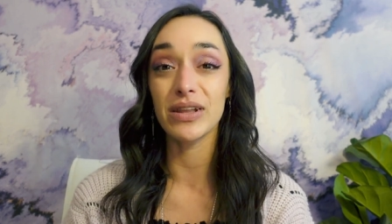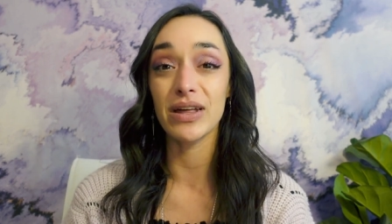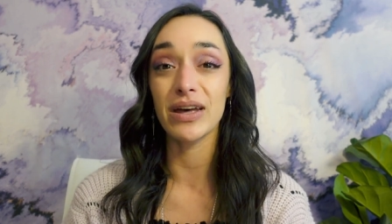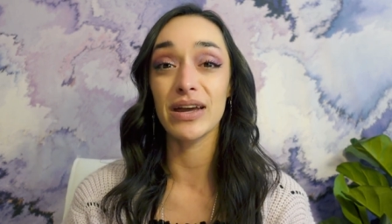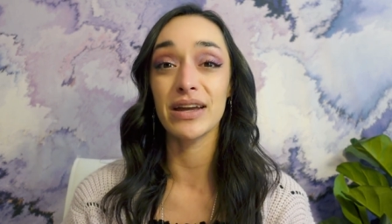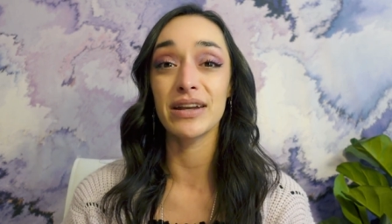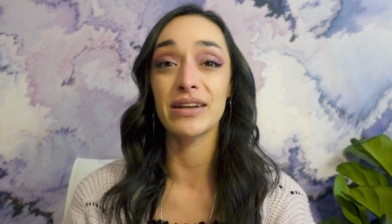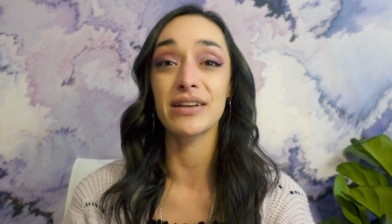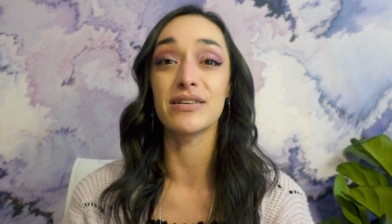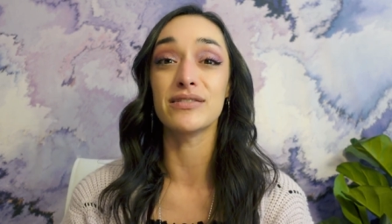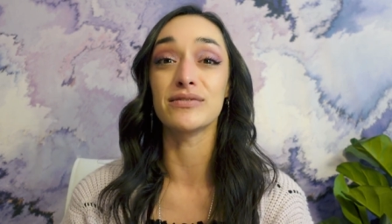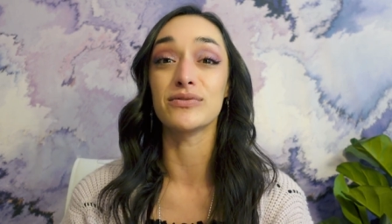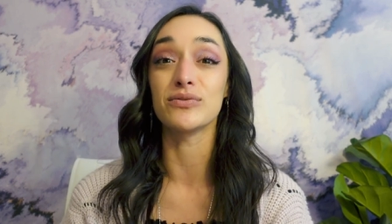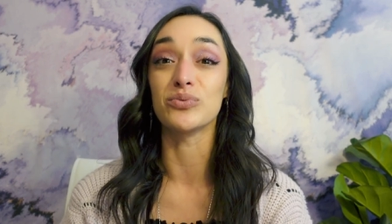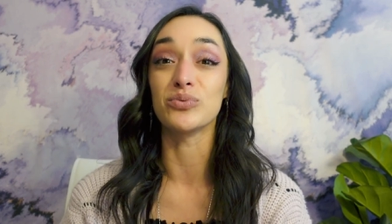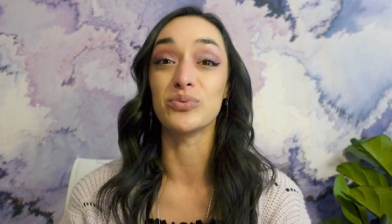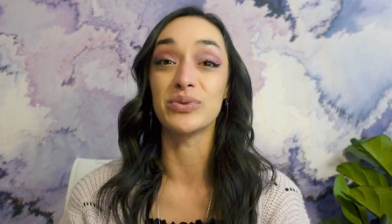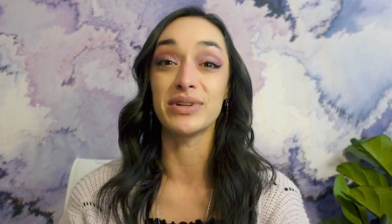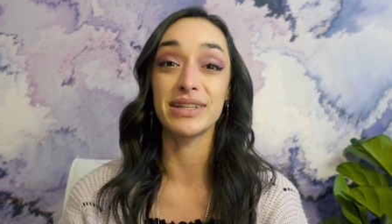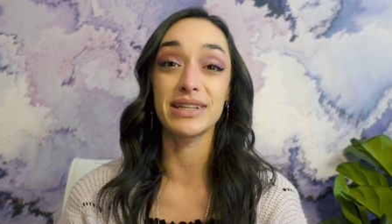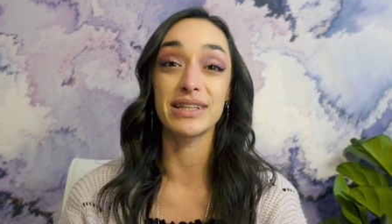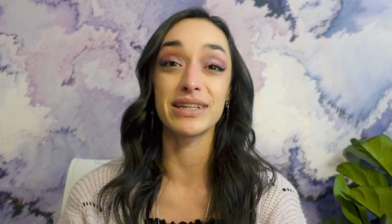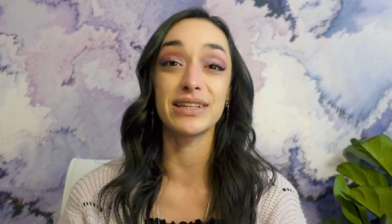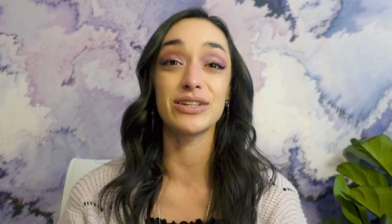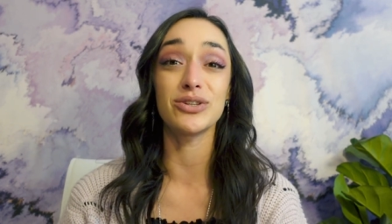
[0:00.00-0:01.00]
line of
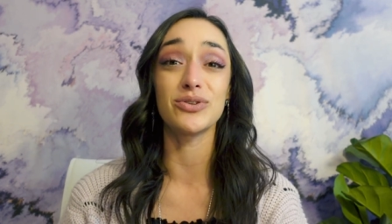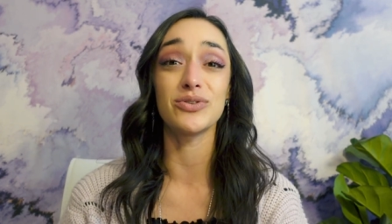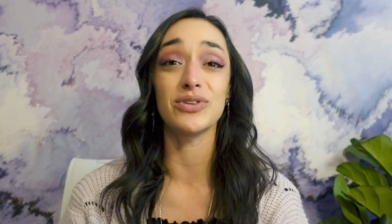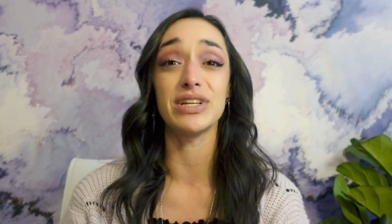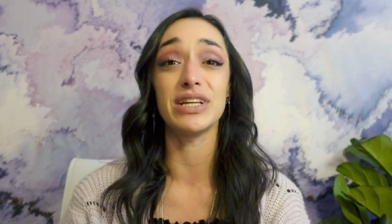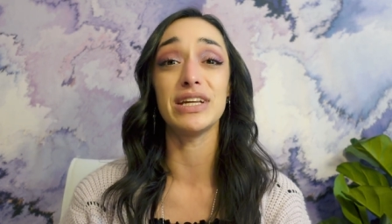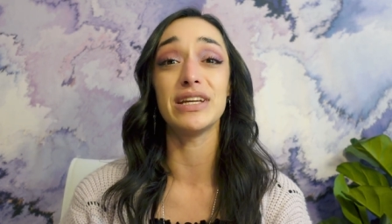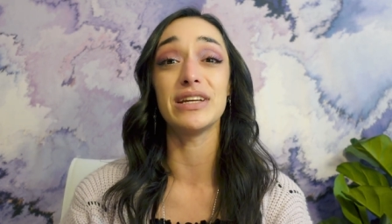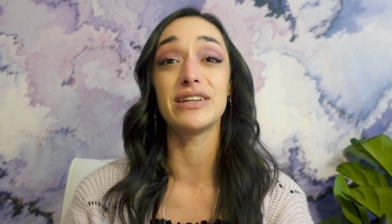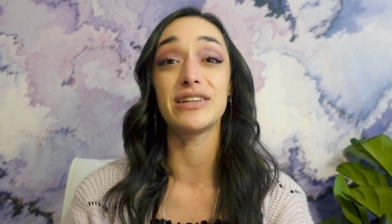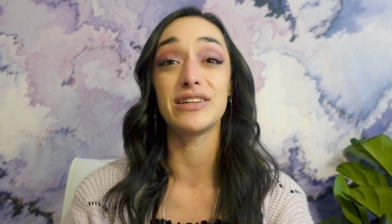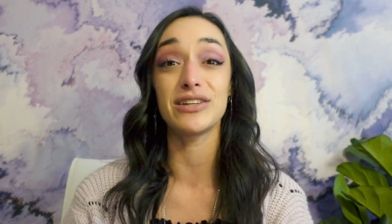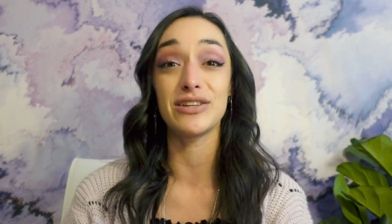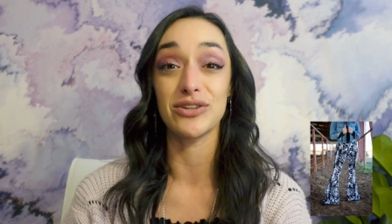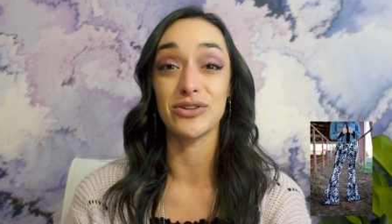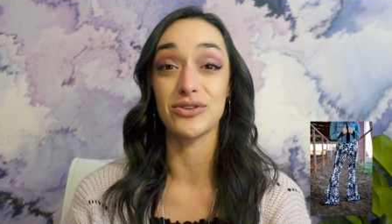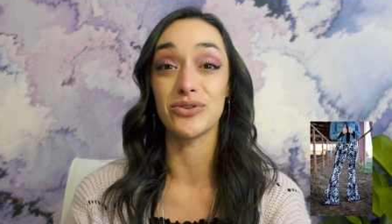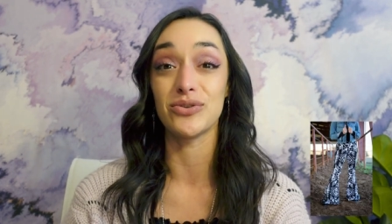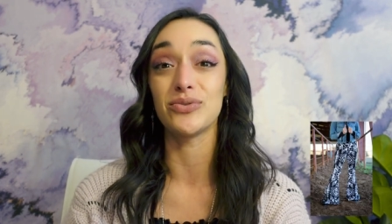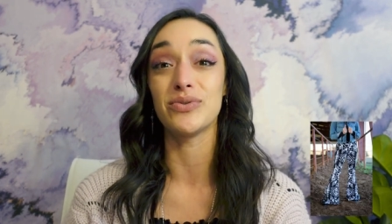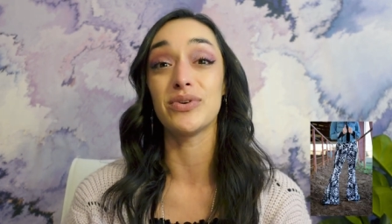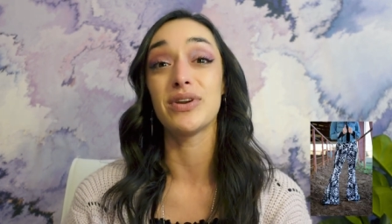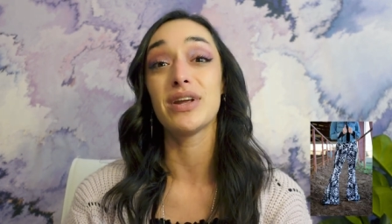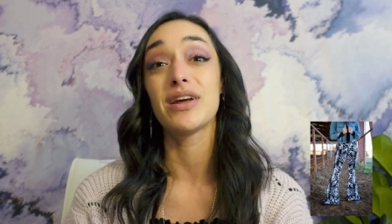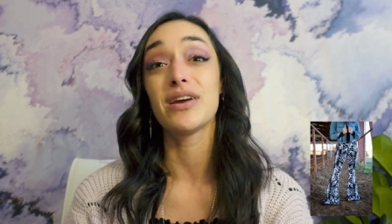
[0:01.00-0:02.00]
really unique,
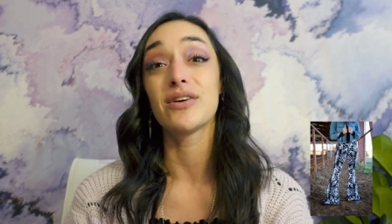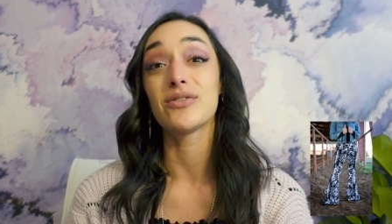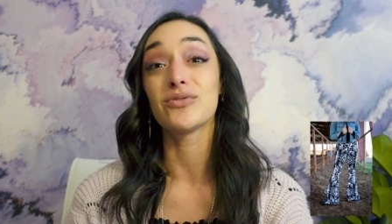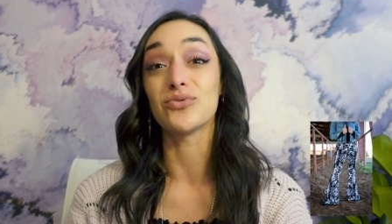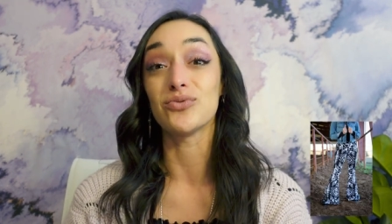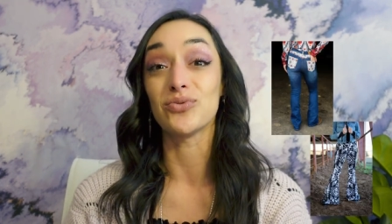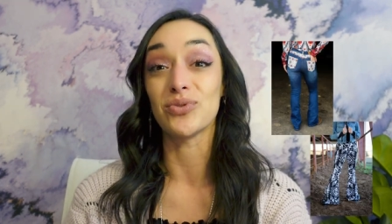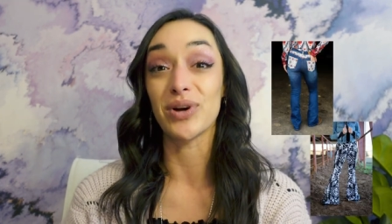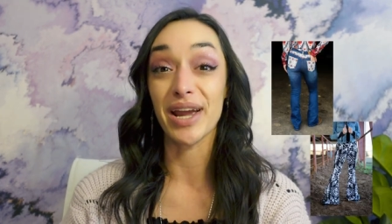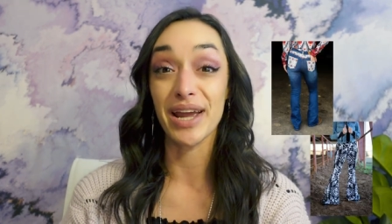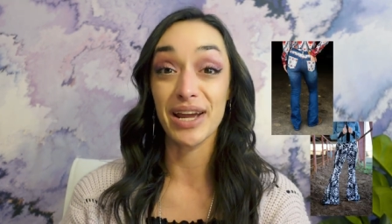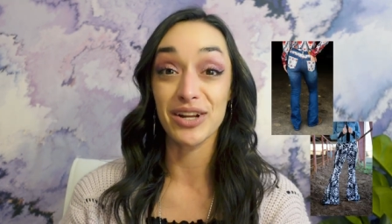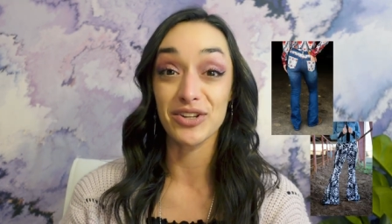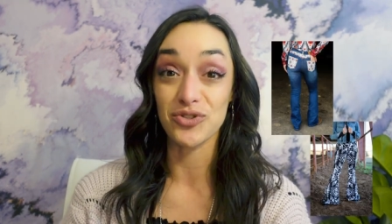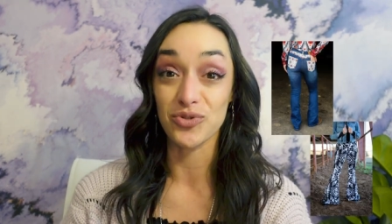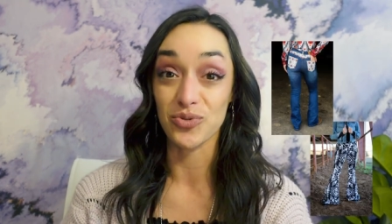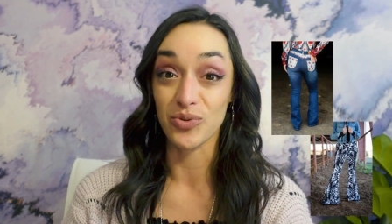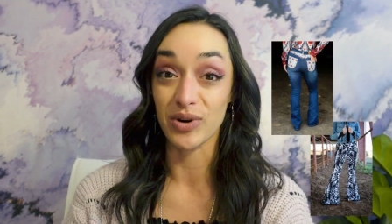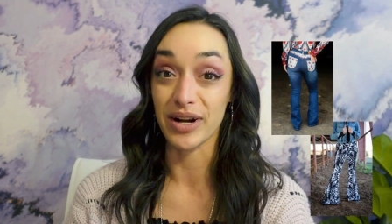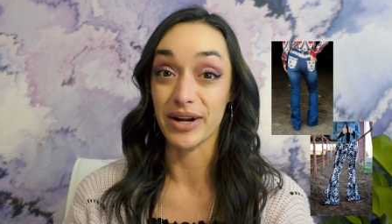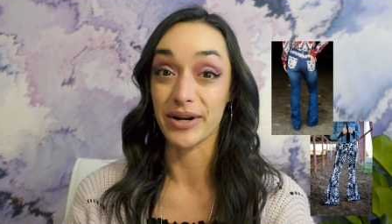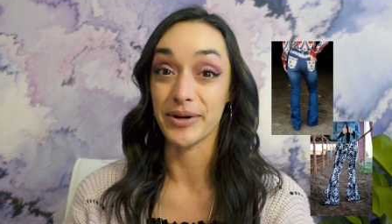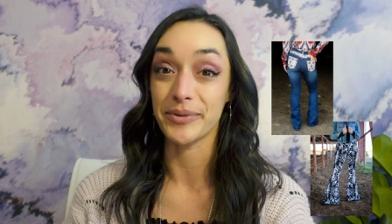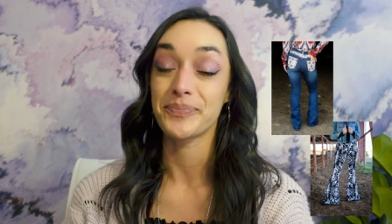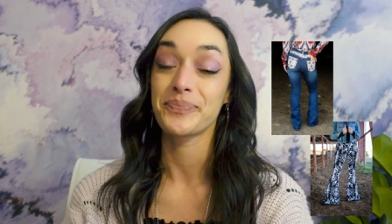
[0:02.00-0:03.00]
cute ranch
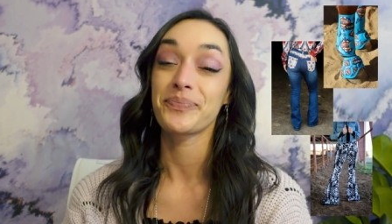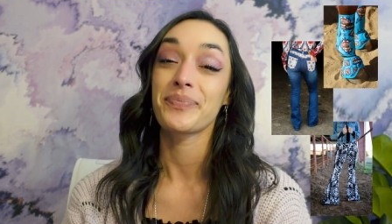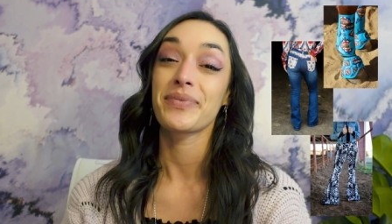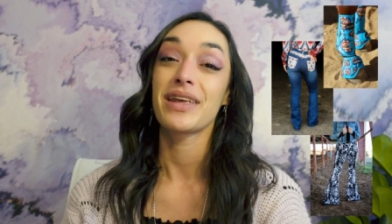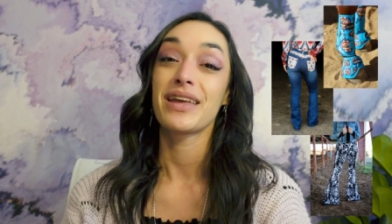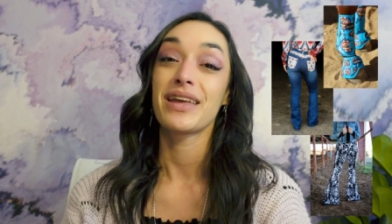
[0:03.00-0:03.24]
wear.